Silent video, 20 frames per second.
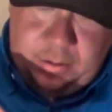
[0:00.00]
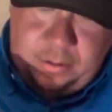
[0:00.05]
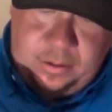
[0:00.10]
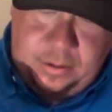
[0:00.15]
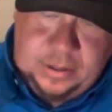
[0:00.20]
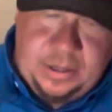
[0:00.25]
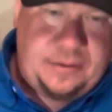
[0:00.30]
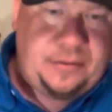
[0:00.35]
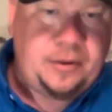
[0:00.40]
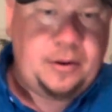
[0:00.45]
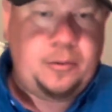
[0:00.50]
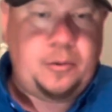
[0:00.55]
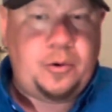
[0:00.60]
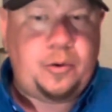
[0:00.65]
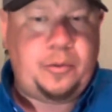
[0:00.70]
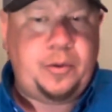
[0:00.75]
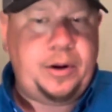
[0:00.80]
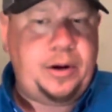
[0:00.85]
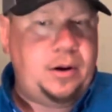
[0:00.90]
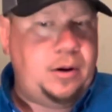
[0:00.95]
Definitely
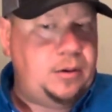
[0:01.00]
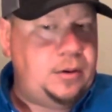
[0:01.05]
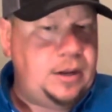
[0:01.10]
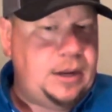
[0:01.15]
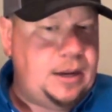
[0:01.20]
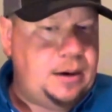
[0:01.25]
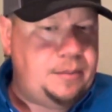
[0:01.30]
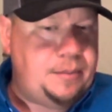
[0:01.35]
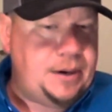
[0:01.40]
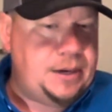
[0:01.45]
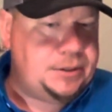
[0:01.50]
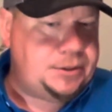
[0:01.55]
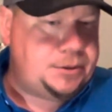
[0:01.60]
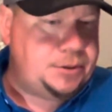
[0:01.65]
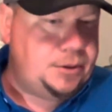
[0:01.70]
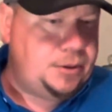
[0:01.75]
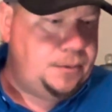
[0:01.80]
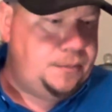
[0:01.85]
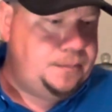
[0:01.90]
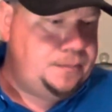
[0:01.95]
want to read all that, make
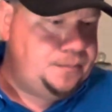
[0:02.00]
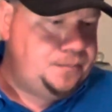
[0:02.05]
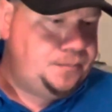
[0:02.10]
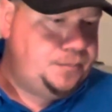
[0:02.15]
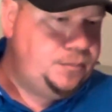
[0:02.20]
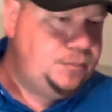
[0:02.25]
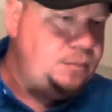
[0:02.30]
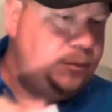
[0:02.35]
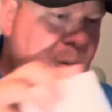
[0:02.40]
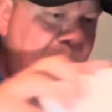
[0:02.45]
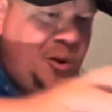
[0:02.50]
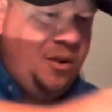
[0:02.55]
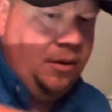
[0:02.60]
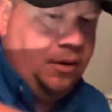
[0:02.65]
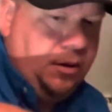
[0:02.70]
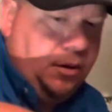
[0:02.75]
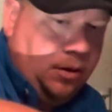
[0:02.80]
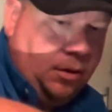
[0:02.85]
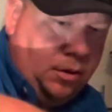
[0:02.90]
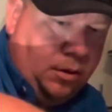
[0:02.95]
sure.
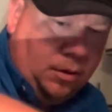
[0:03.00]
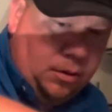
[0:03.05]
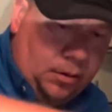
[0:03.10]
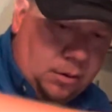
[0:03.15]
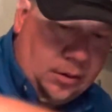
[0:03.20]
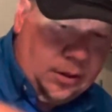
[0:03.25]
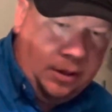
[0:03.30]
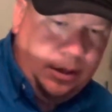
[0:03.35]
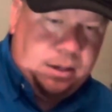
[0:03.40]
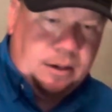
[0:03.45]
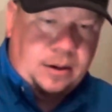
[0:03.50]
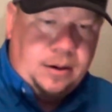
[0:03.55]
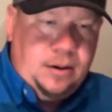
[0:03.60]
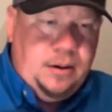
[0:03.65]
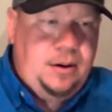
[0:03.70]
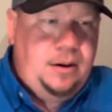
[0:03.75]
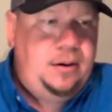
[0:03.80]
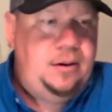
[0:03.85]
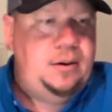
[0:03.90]
Then,